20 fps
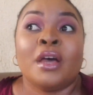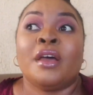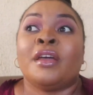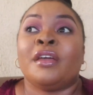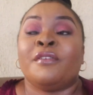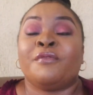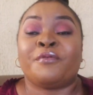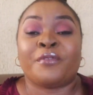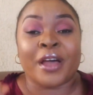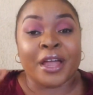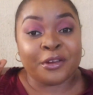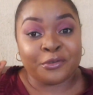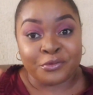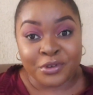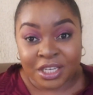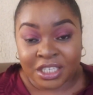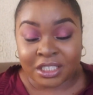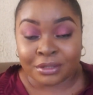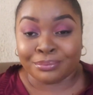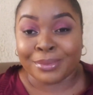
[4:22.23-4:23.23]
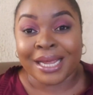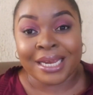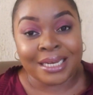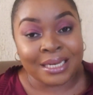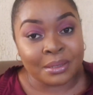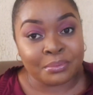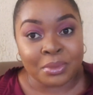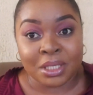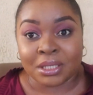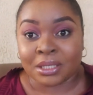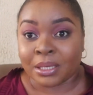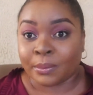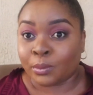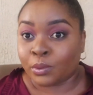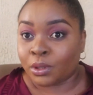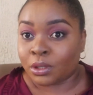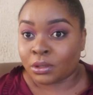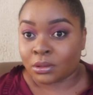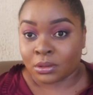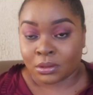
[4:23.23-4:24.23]
If I reach my limit, I'm
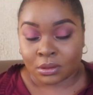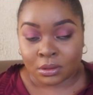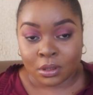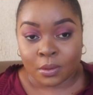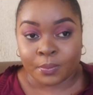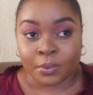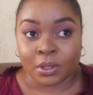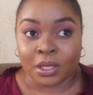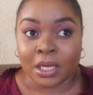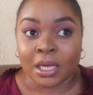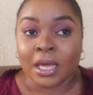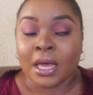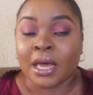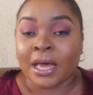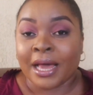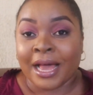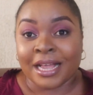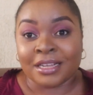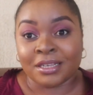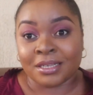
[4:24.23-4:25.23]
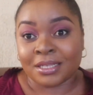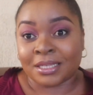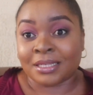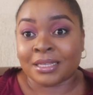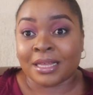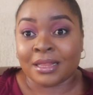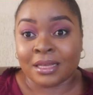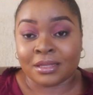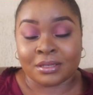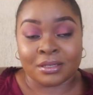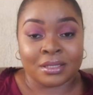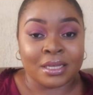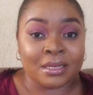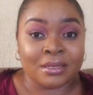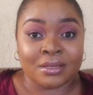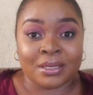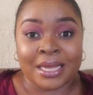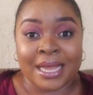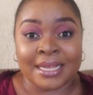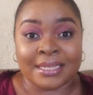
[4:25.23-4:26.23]
going to stop. Okay, I just decided to
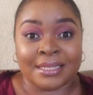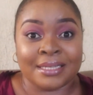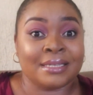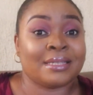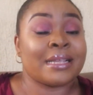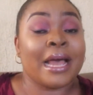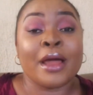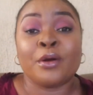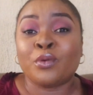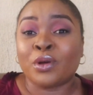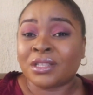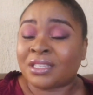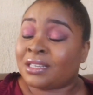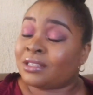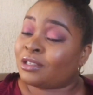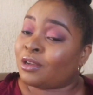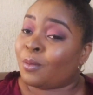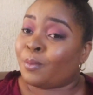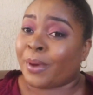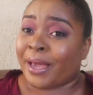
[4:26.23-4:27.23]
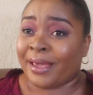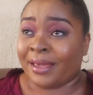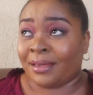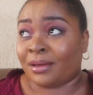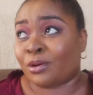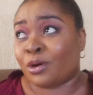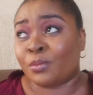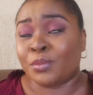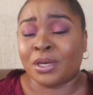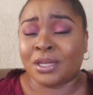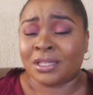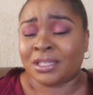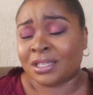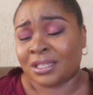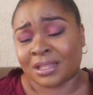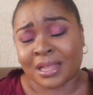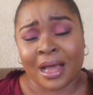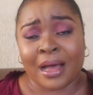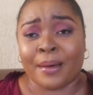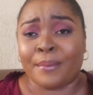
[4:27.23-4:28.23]
tell you guys this. I wrote it on my community
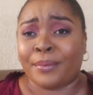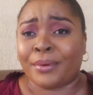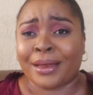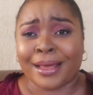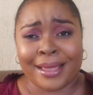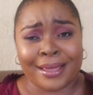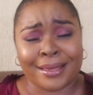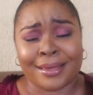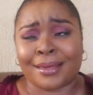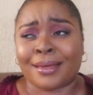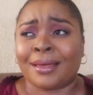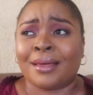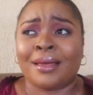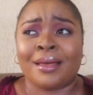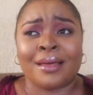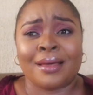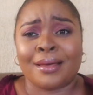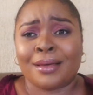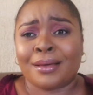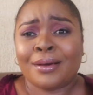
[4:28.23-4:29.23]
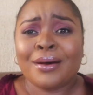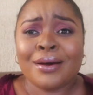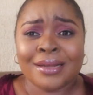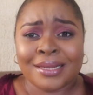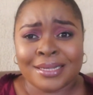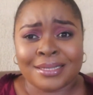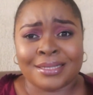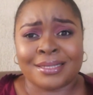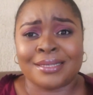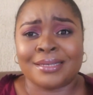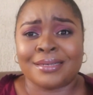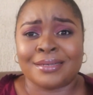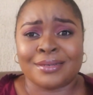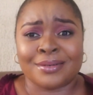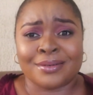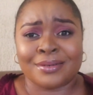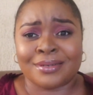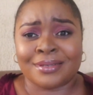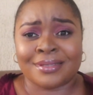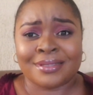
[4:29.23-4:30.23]
tab. Like, honestly,
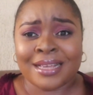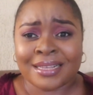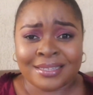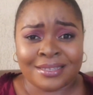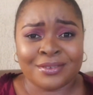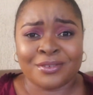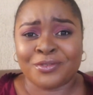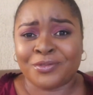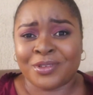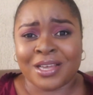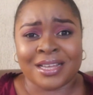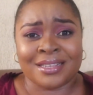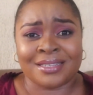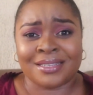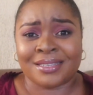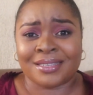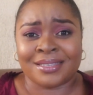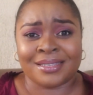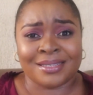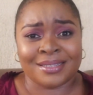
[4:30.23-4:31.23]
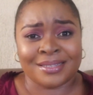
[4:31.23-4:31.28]
the Sylvians,